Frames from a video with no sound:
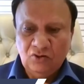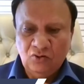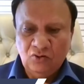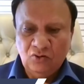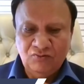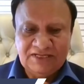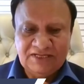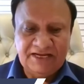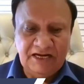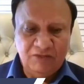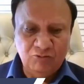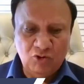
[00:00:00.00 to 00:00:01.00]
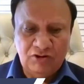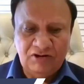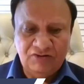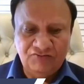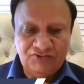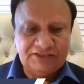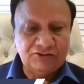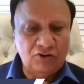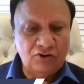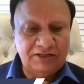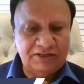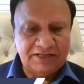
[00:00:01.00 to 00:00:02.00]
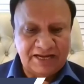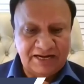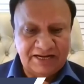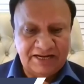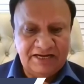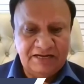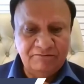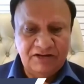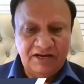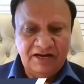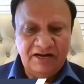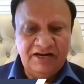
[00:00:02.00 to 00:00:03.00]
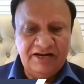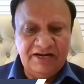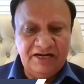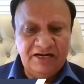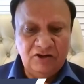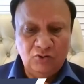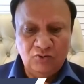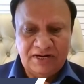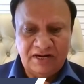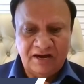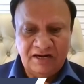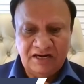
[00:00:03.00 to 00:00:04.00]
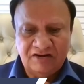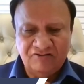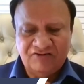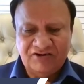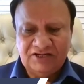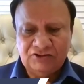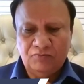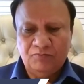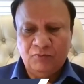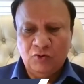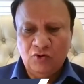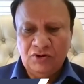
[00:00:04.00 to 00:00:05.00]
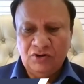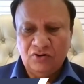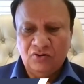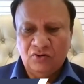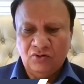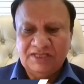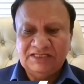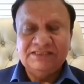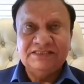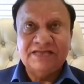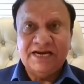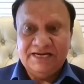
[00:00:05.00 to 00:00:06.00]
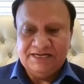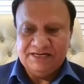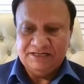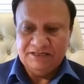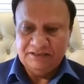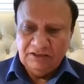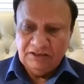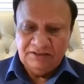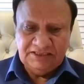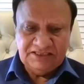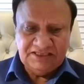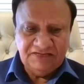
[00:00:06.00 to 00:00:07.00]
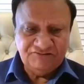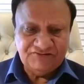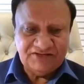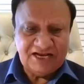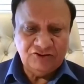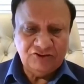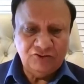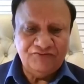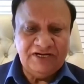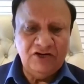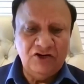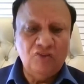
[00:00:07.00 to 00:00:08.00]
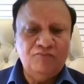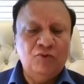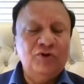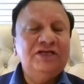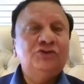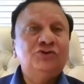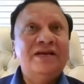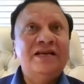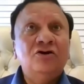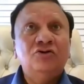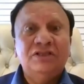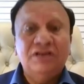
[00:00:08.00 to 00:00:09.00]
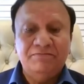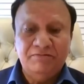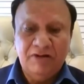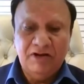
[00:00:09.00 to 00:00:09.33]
over the heel bone, which is called calcaneum, leading to an uncoverage of bone on the side. This gives rise to feeling of bony swelling on the